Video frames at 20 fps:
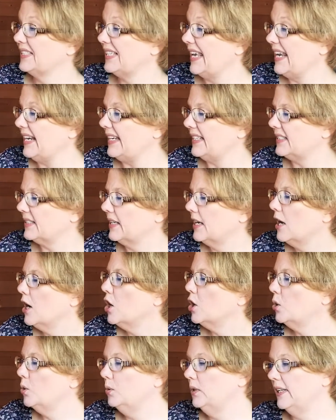Late,
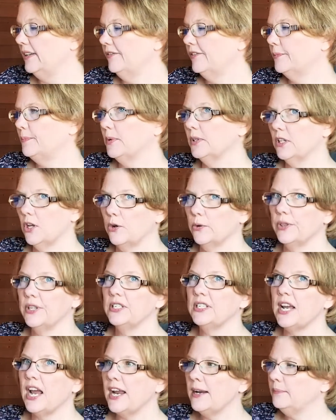who lived below the
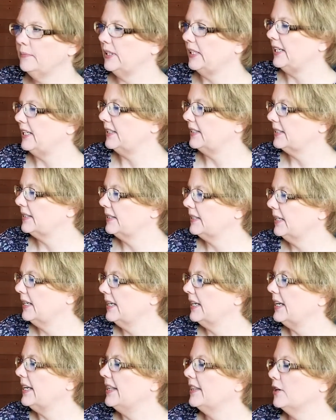Timeleys
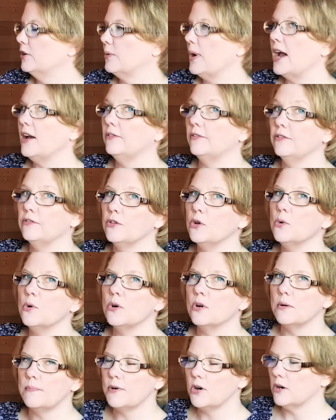in the ground
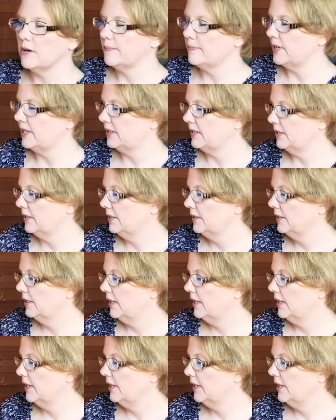floor apartment.